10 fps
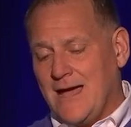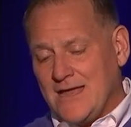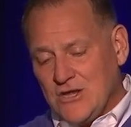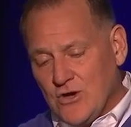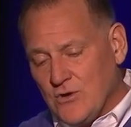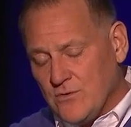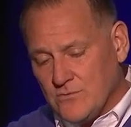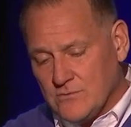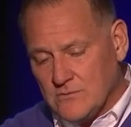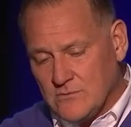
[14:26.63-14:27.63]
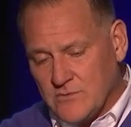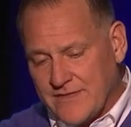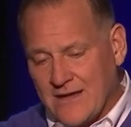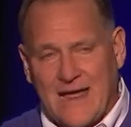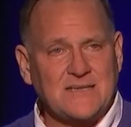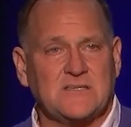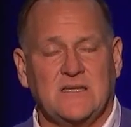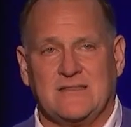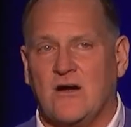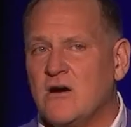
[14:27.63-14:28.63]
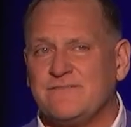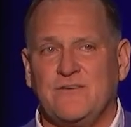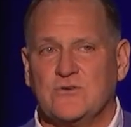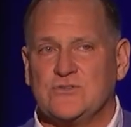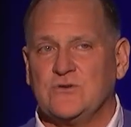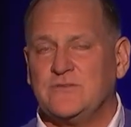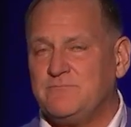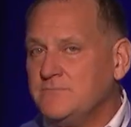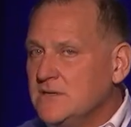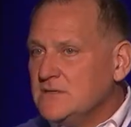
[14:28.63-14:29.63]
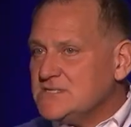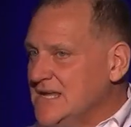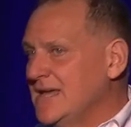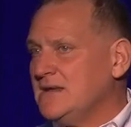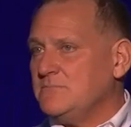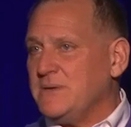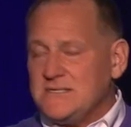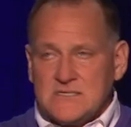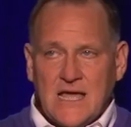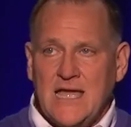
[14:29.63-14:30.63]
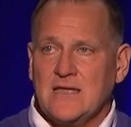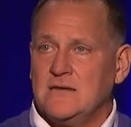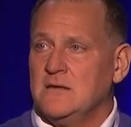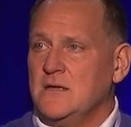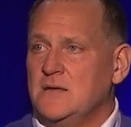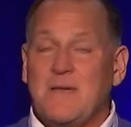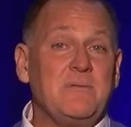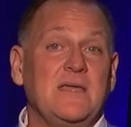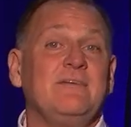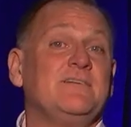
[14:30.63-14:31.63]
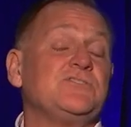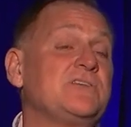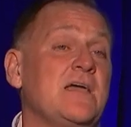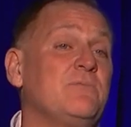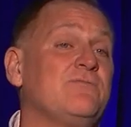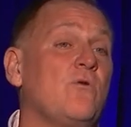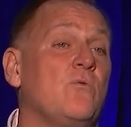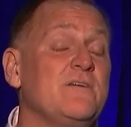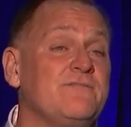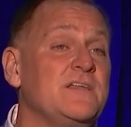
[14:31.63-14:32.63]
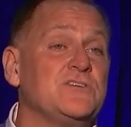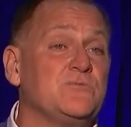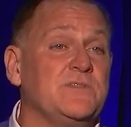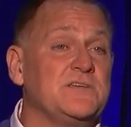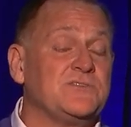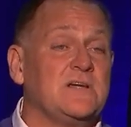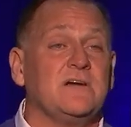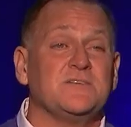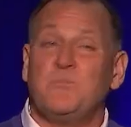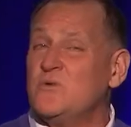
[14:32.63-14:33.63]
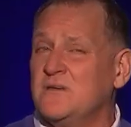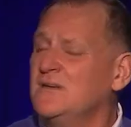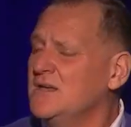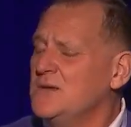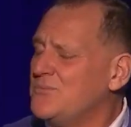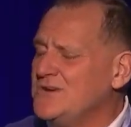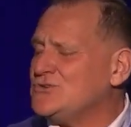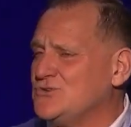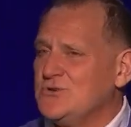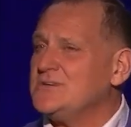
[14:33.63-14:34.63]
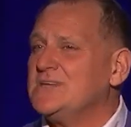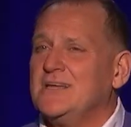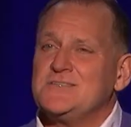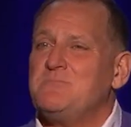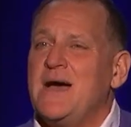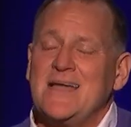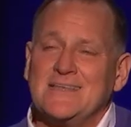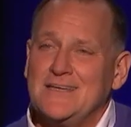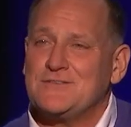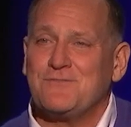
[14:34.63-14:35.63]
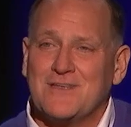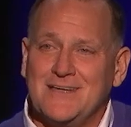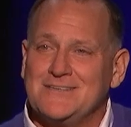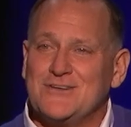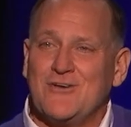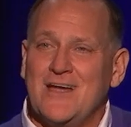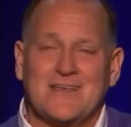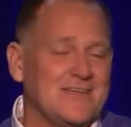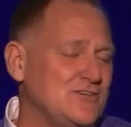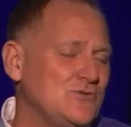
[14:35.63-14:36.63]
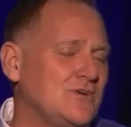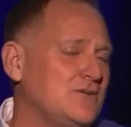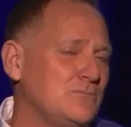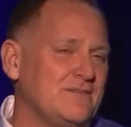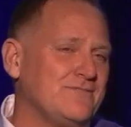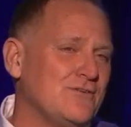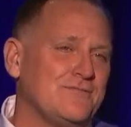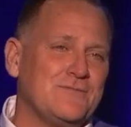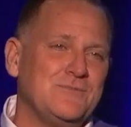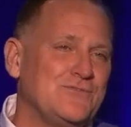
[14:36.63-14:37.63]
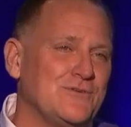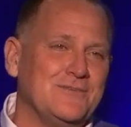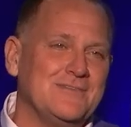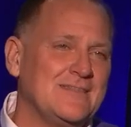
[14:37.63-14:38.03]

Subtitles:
I know, without asking, there are folks who have said and been saying and maybe even say before we've finished with this series, boy, the preacher sure is against buying gifts for kids and grandkids. You couldn't be further from the truth.